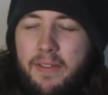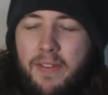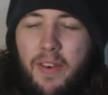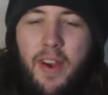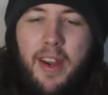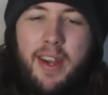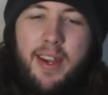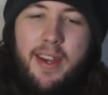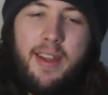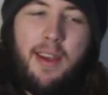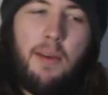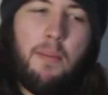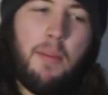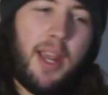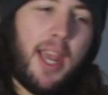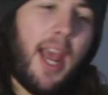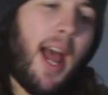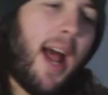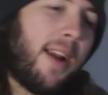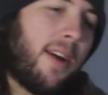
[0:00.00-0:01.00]
find a
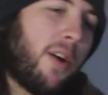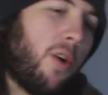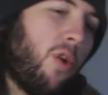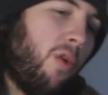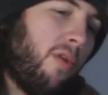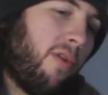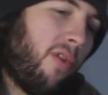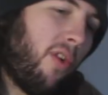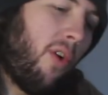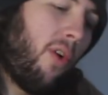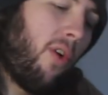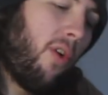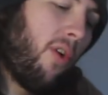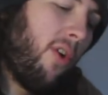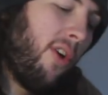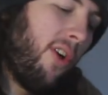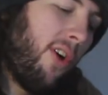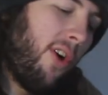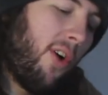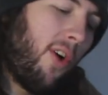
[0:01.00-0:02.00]
mechanical flaw
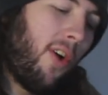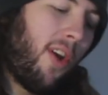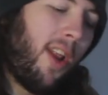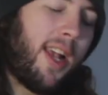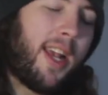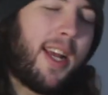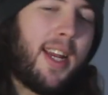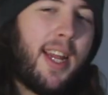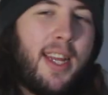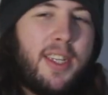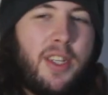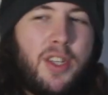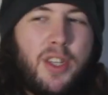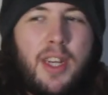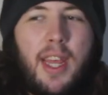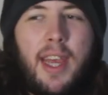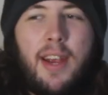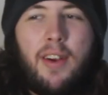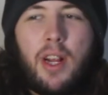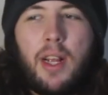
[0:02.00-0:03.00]
or like an
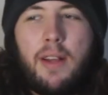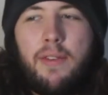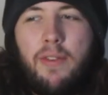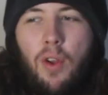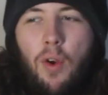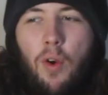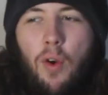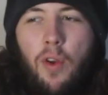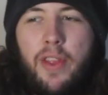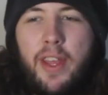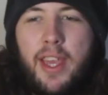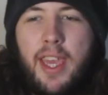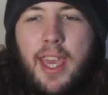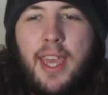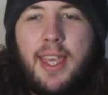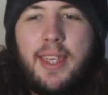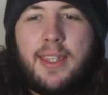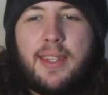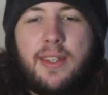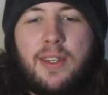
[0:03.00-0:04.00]
engineering flaw on the
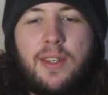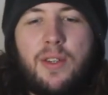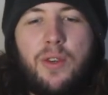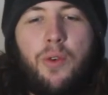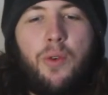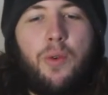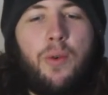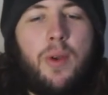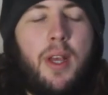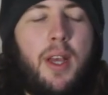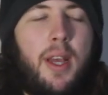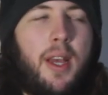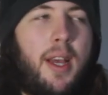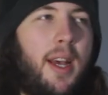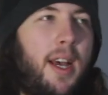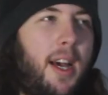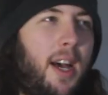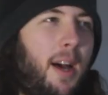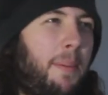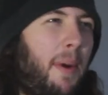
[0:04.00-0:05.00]
case at all.
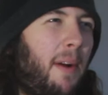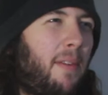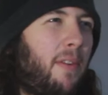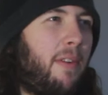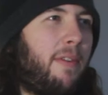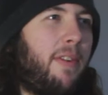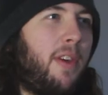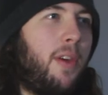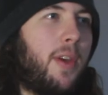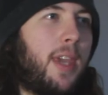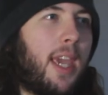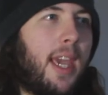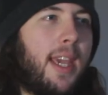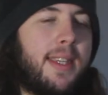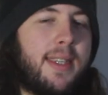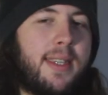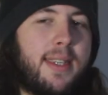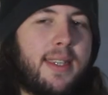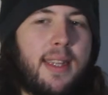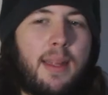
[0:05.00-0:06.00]
I've reviewed
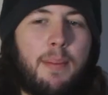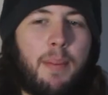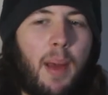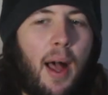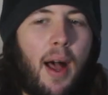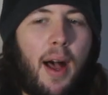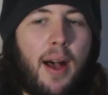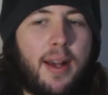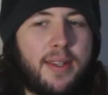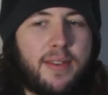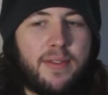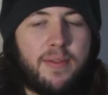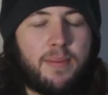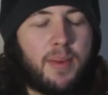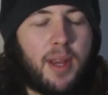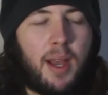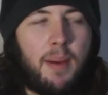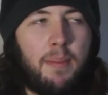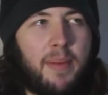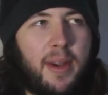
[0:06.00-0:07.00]
cases in the past
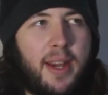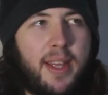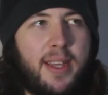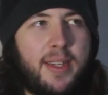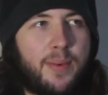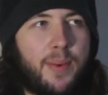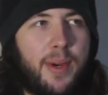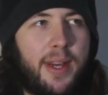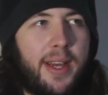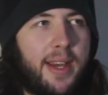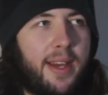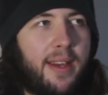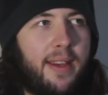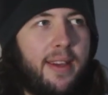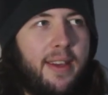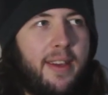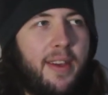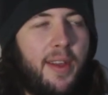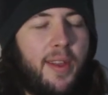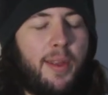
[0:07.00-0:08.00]
from companies where
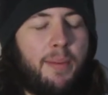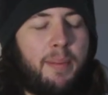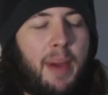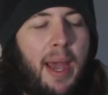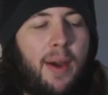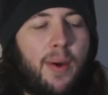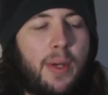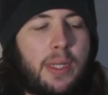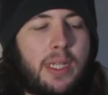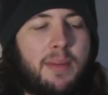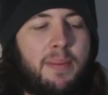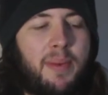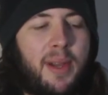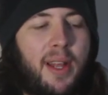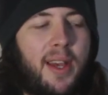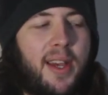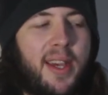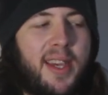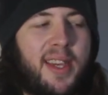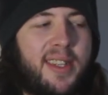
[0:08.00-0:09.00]
the power
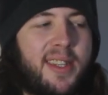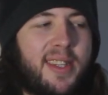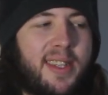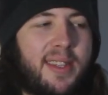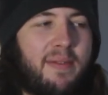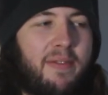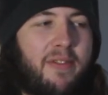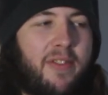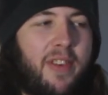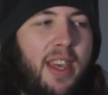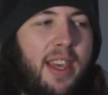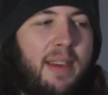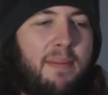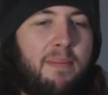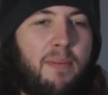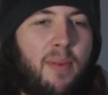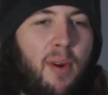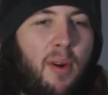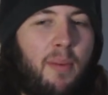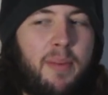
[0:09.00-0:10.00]
supply doesn't fit
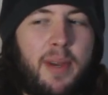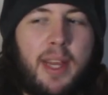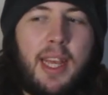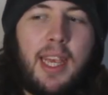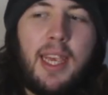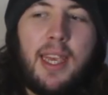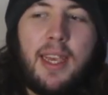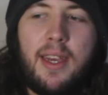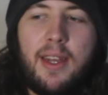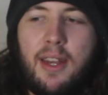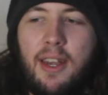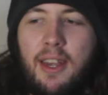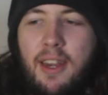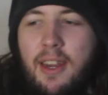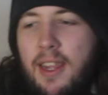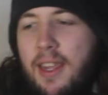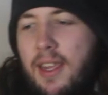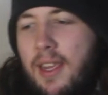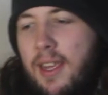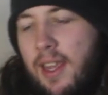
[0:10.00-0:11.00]
in properly, and
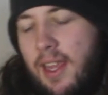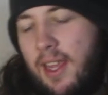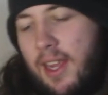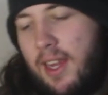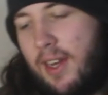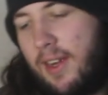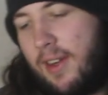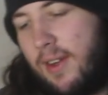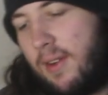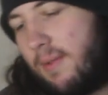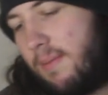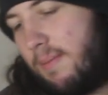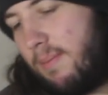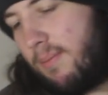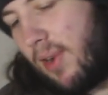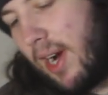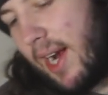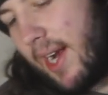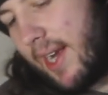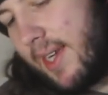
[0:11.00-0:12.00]
you know,
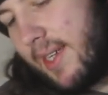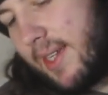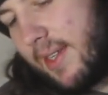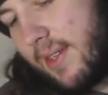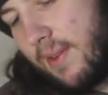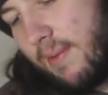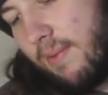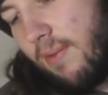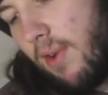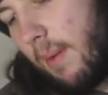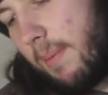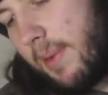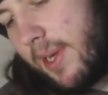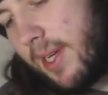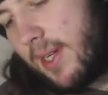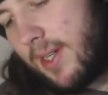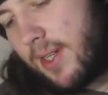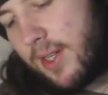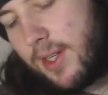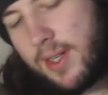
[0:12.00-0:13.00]
brackets are
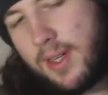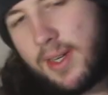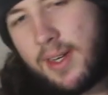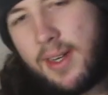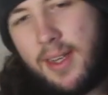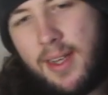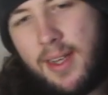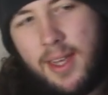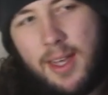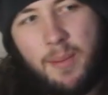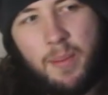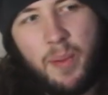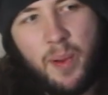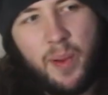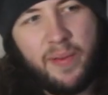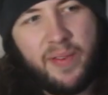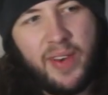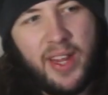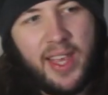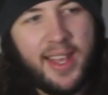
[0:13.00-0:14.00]
rubbish, but
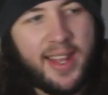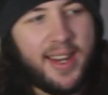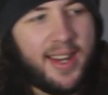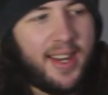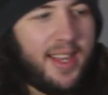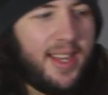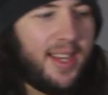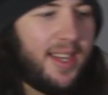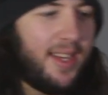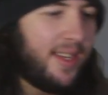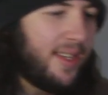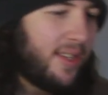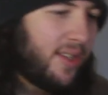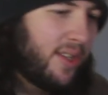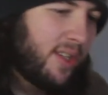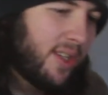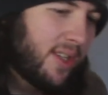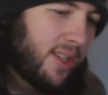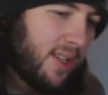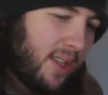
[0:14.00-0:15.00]
with Lian Li, it's
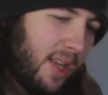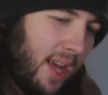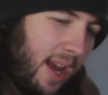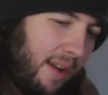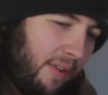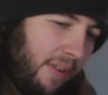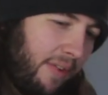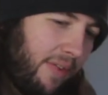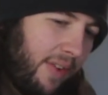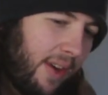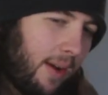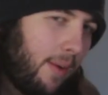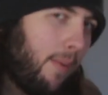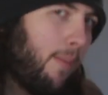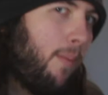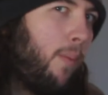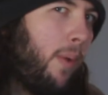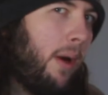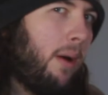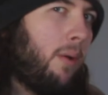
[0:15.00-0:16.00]
just
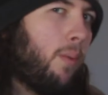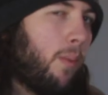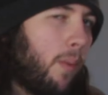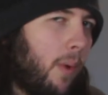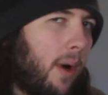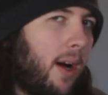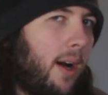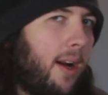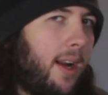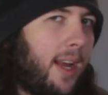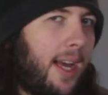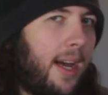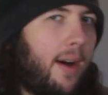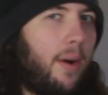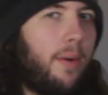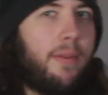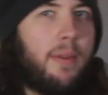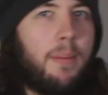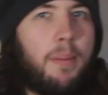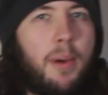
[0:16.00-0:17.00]
everything will work
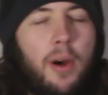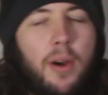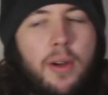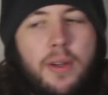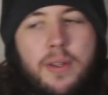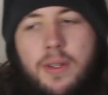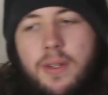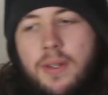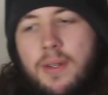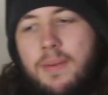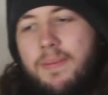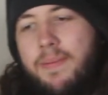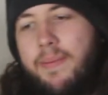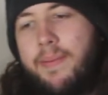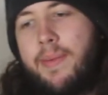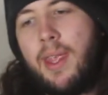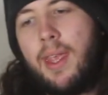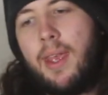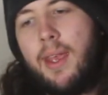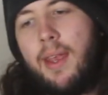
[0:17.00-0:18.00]
out of the box.
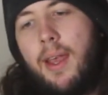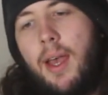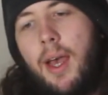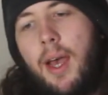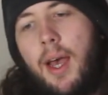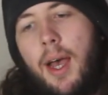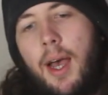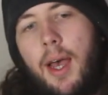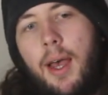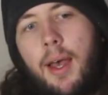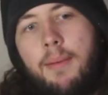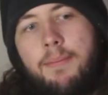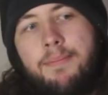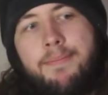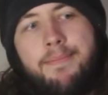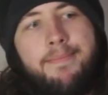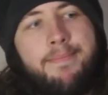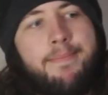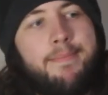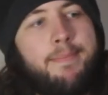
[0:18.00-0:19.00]
But
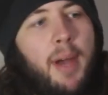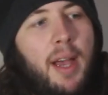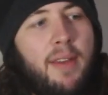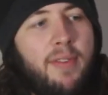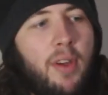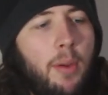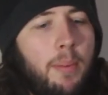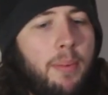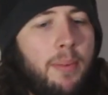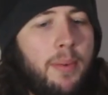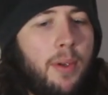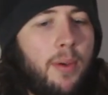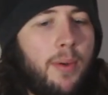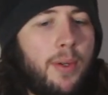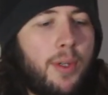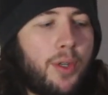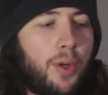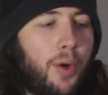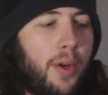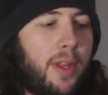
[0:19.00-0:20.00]
I hope you
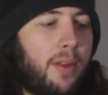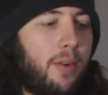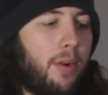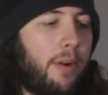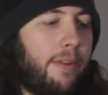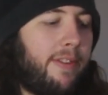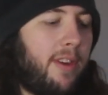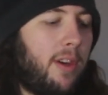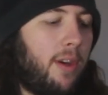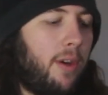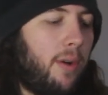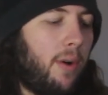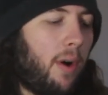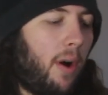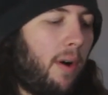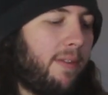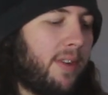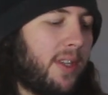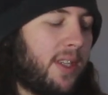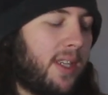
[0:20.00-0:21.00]
enjoyed the review.
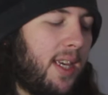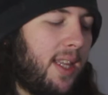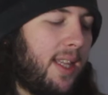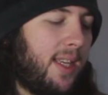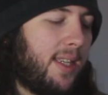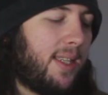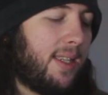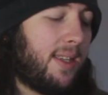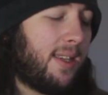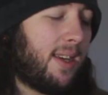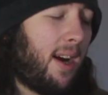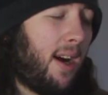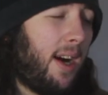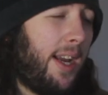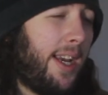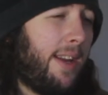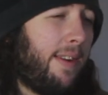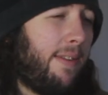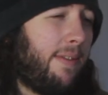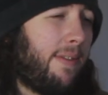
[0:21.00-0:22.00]
Obviously this is
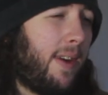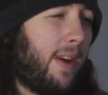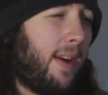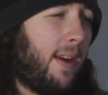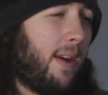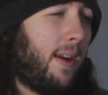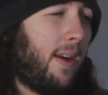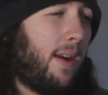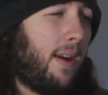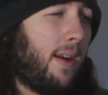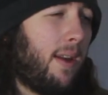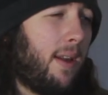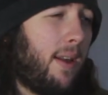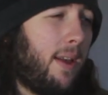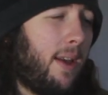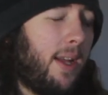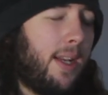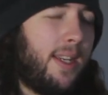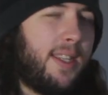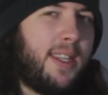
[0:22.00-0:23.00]
kind of
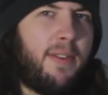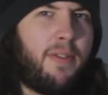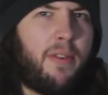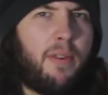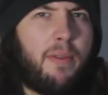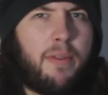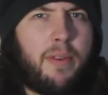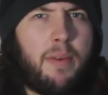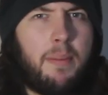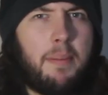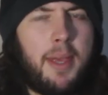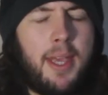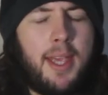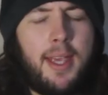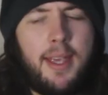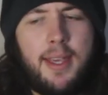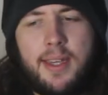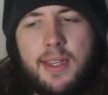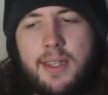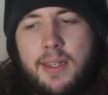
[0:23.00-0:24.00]
different for
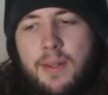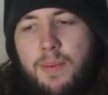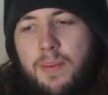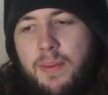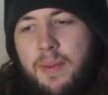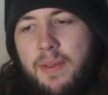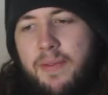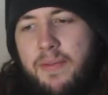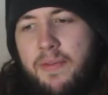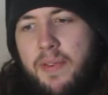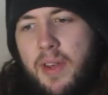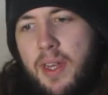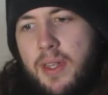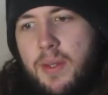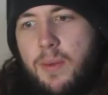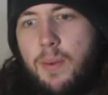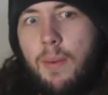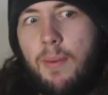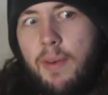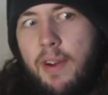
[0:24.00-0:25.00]
me. It's the
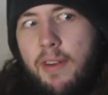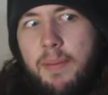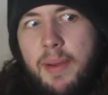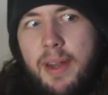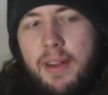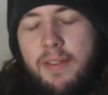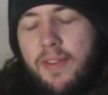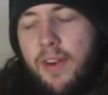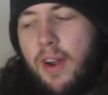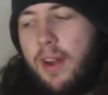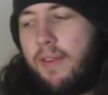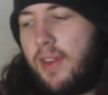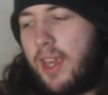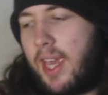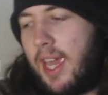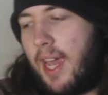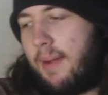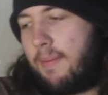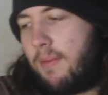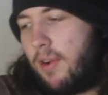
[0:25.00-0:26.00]
first one where I've been in front of a
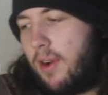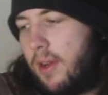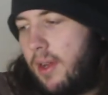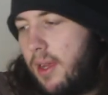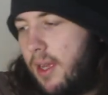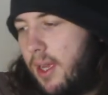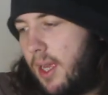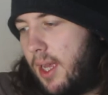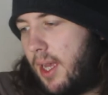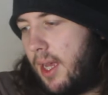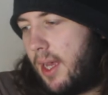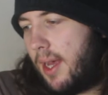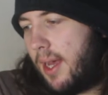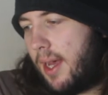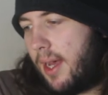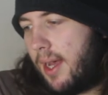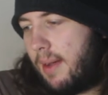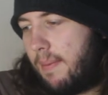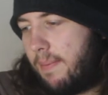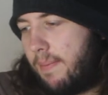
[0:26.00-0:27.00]
camera,
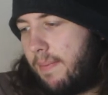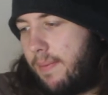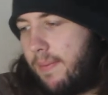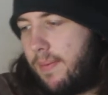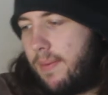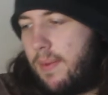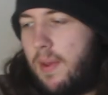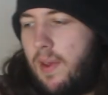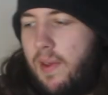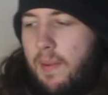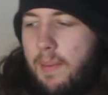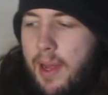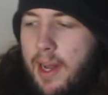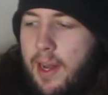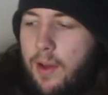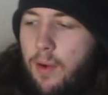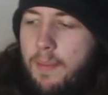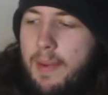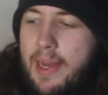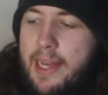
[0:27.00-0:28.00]
with my
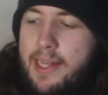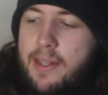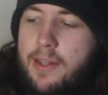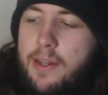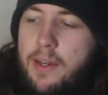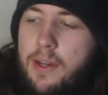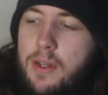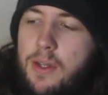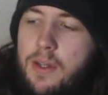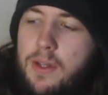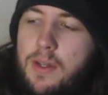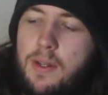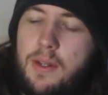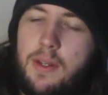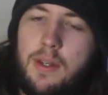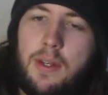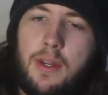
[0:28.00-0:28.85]
little mascots